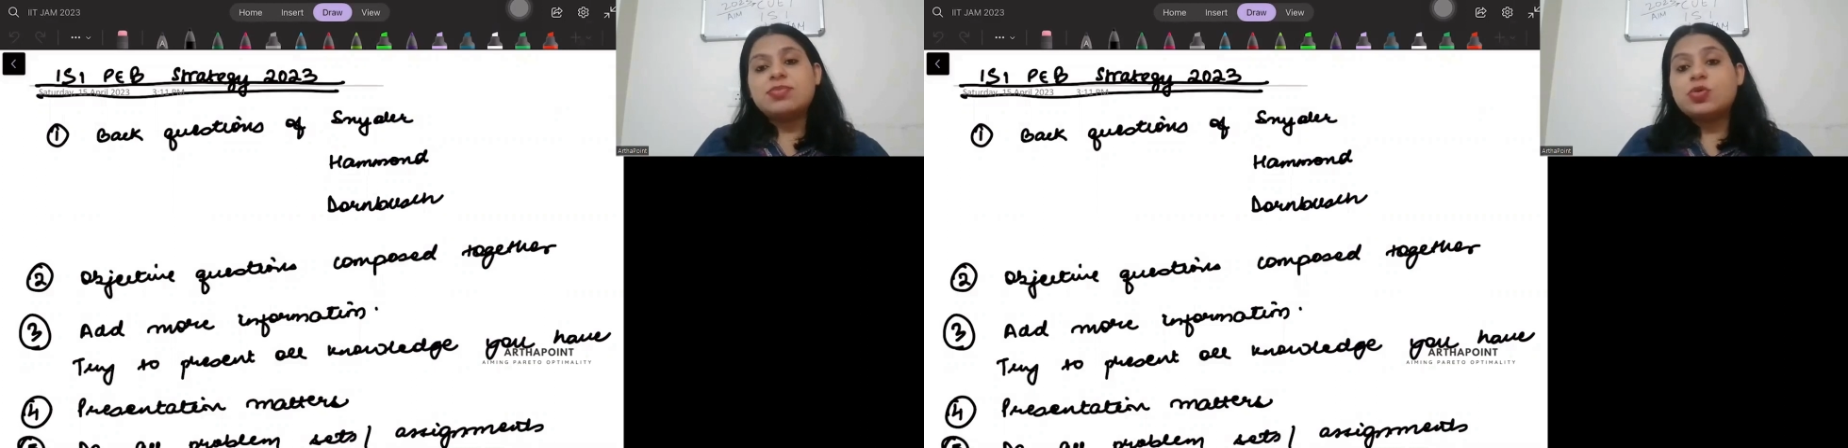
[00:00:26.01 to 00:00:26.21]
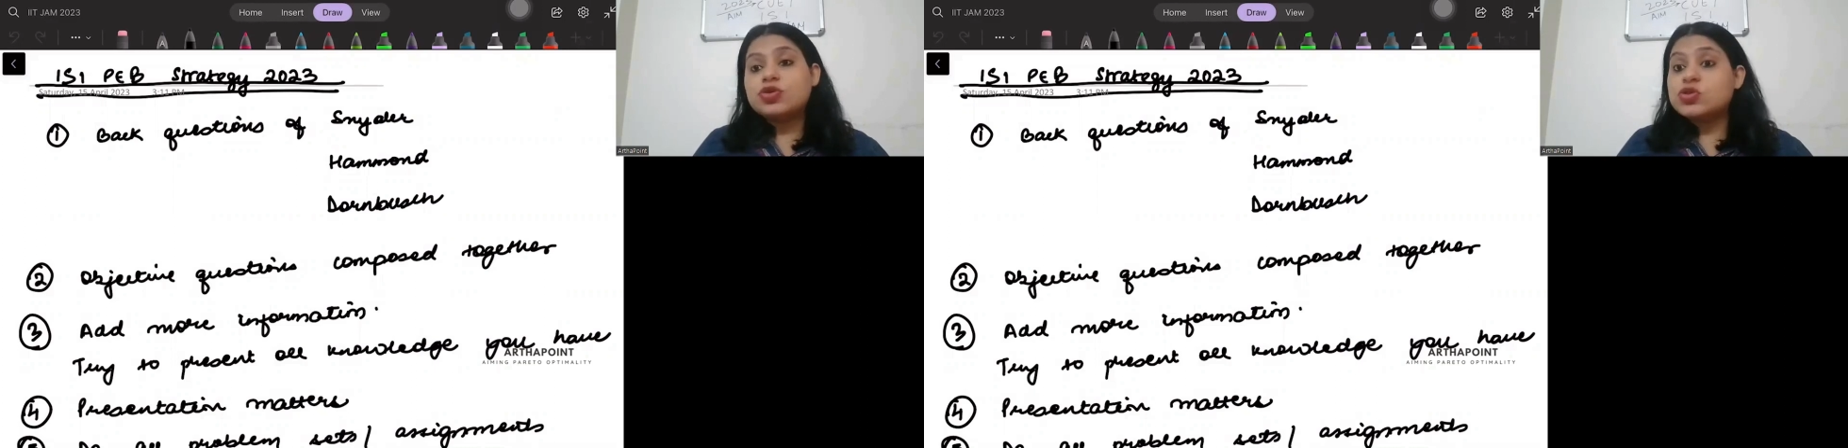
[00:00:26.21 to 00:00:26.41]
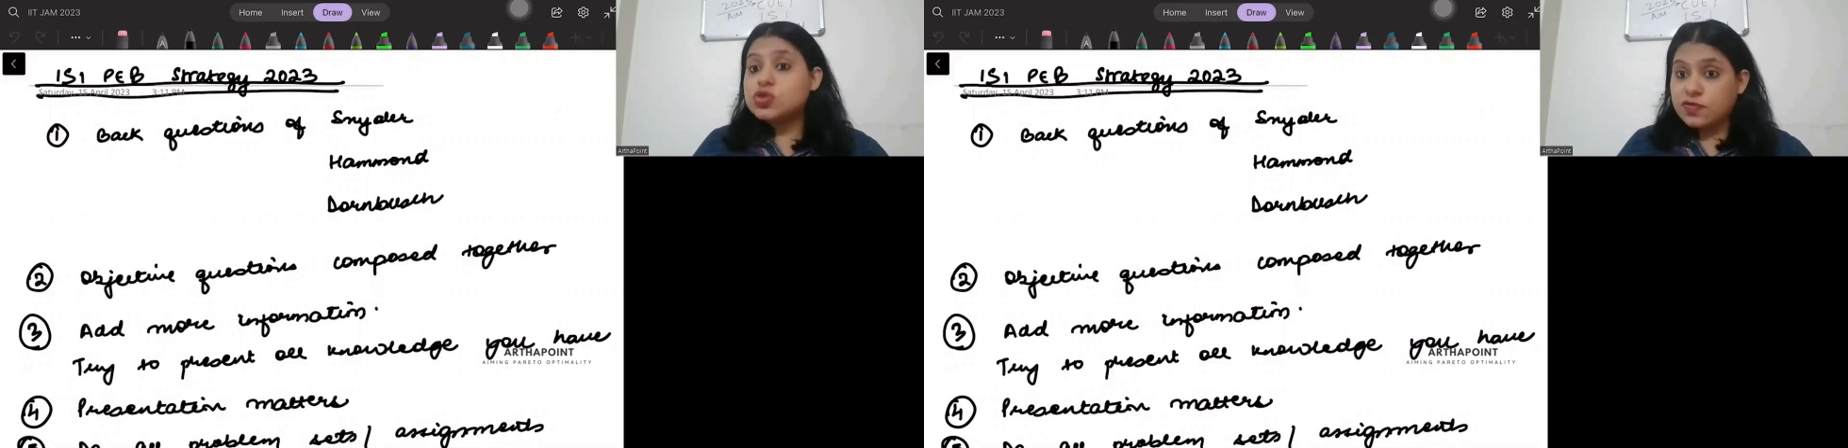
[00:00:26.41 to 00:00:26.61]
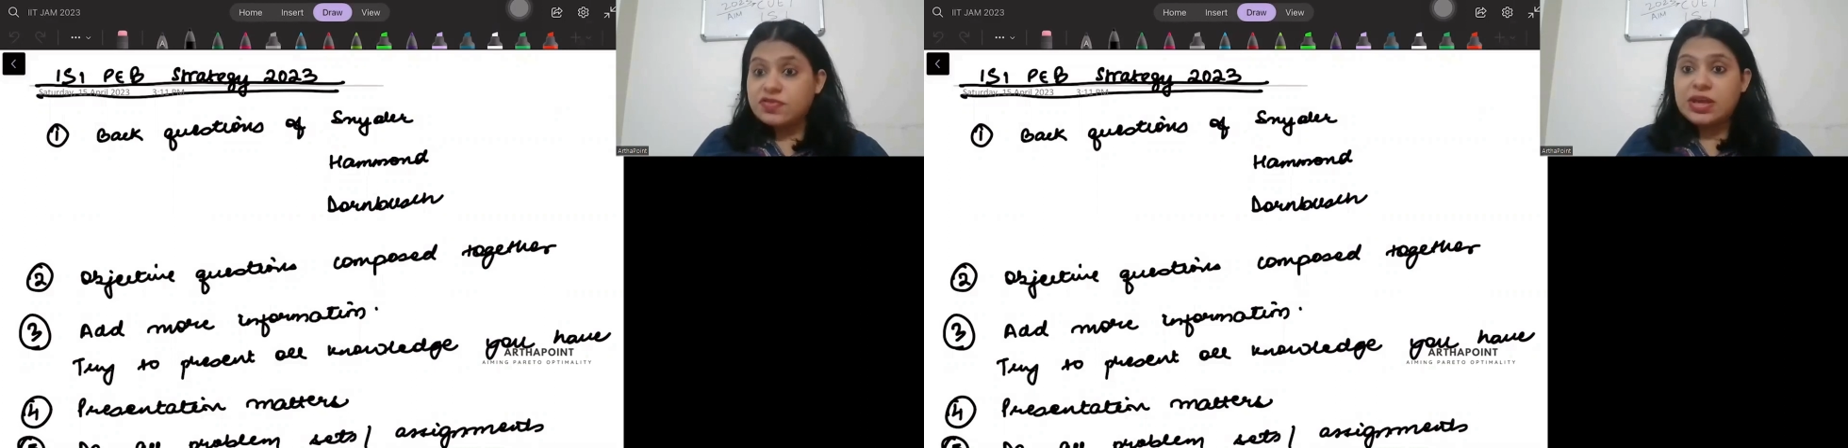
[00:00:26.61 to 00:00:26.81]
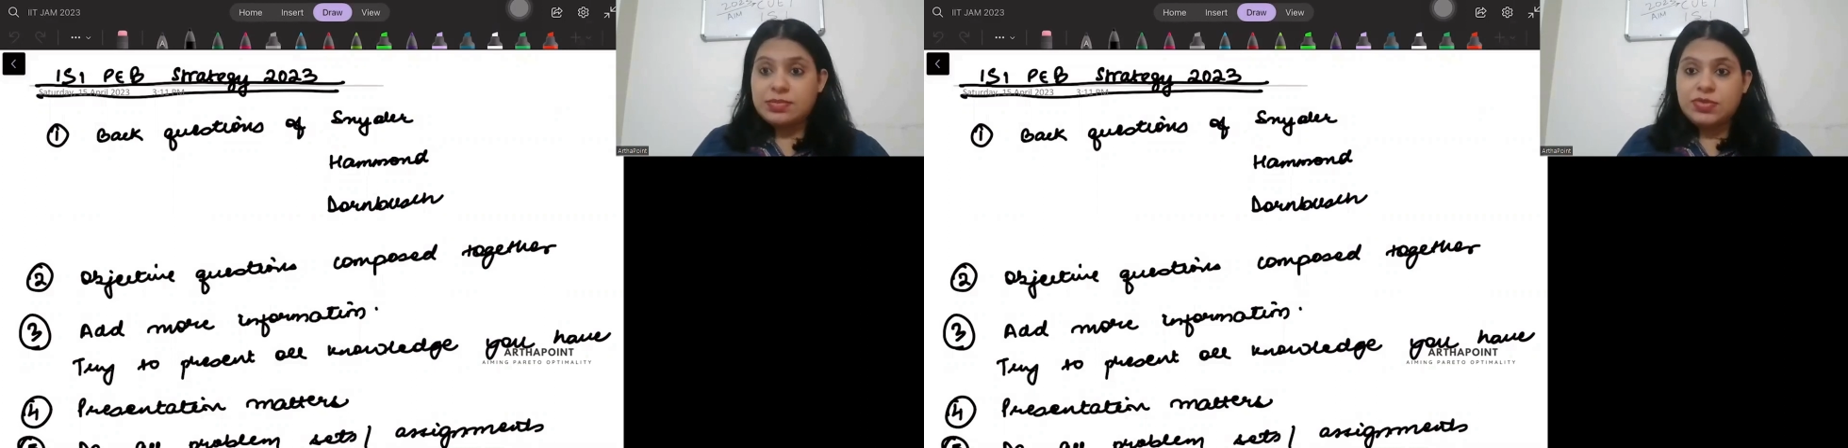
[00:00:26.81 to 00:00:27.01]
some questions
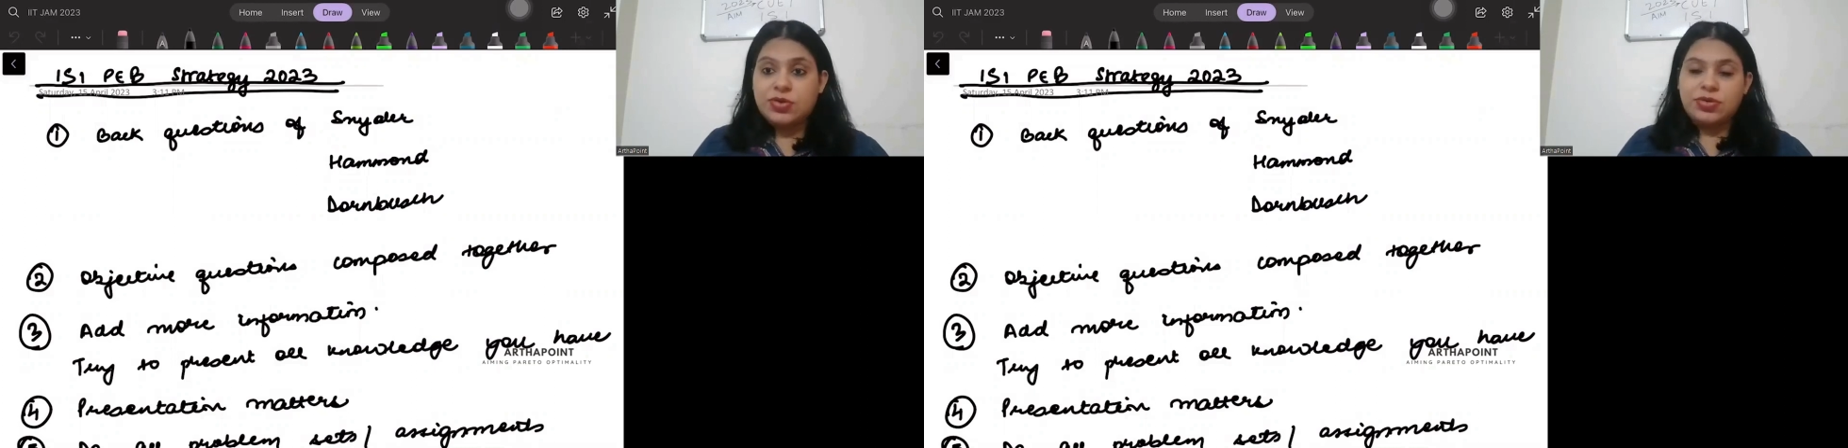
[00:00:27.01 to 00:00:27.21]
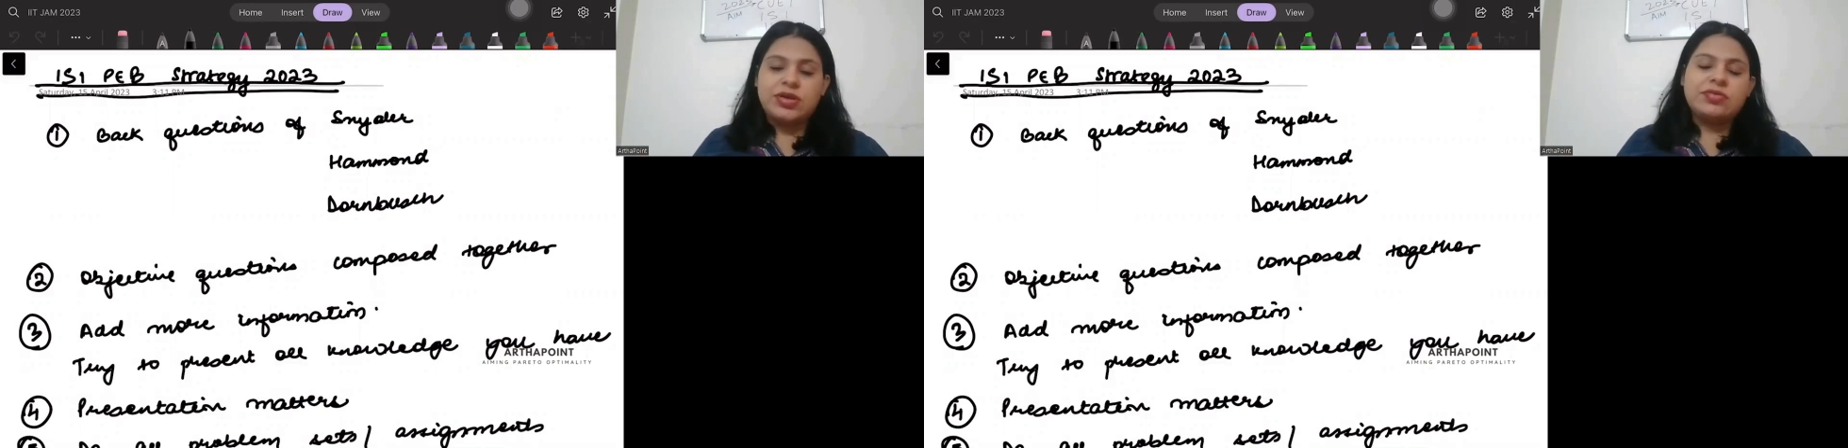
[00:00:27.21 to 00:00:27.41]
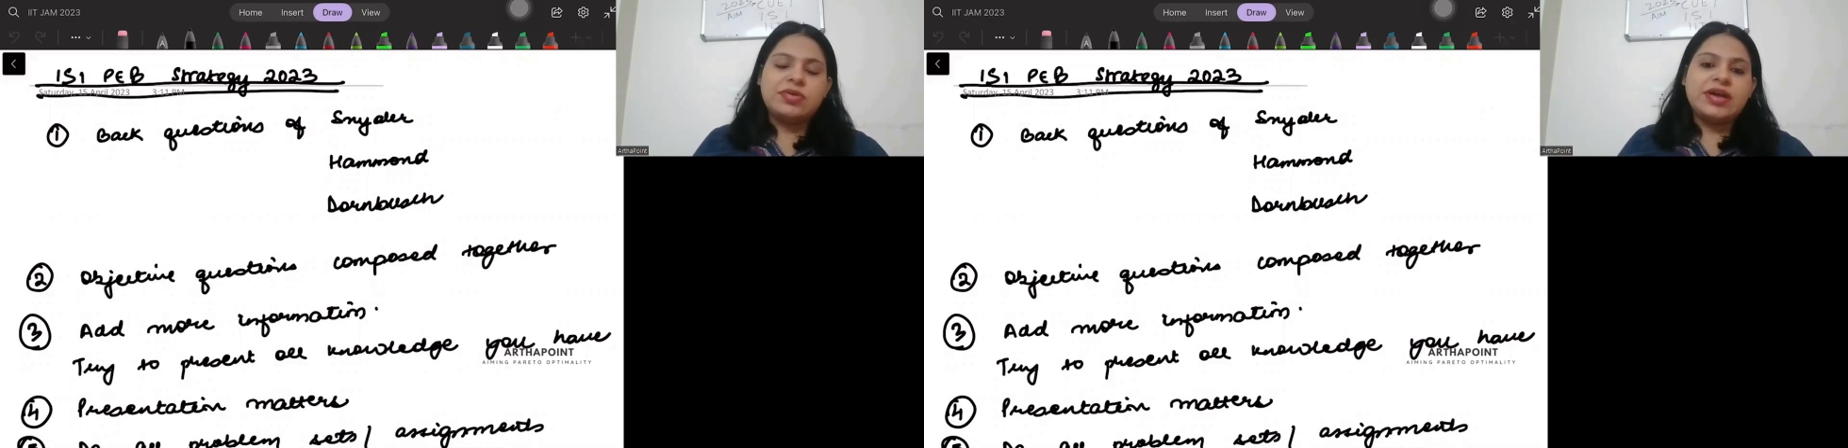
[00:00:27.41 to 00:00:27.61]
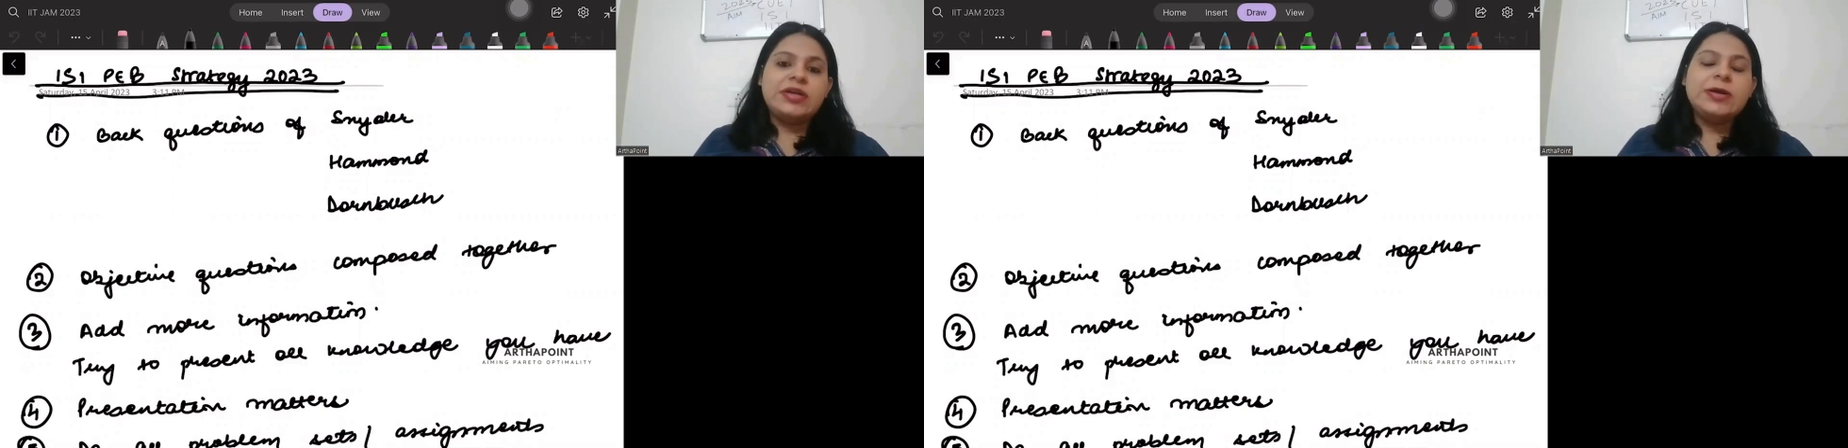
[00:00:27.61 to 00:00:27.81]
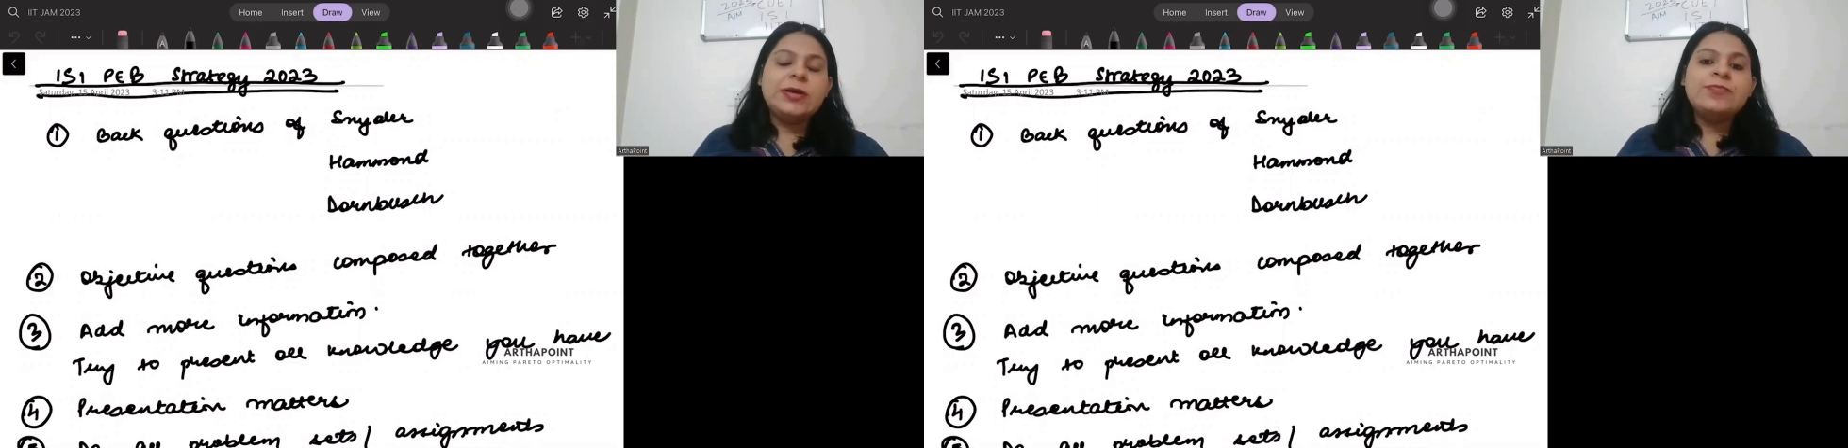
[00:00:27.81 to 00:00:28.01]
of game theory,
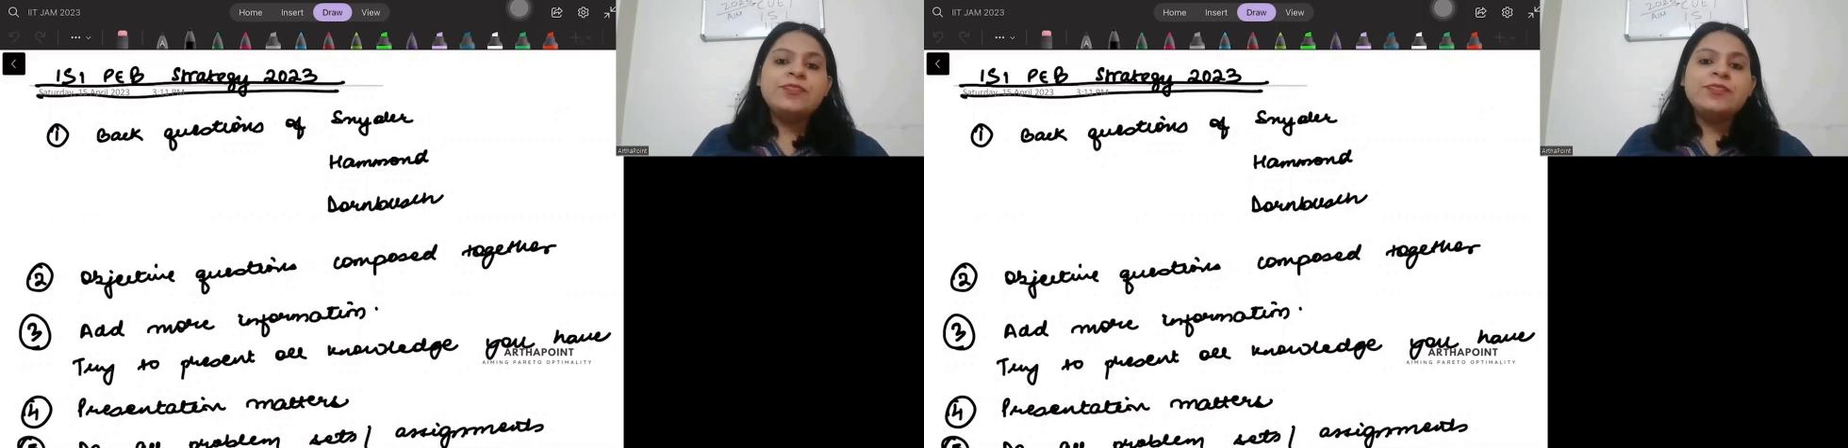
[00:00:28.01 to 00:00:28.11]
right?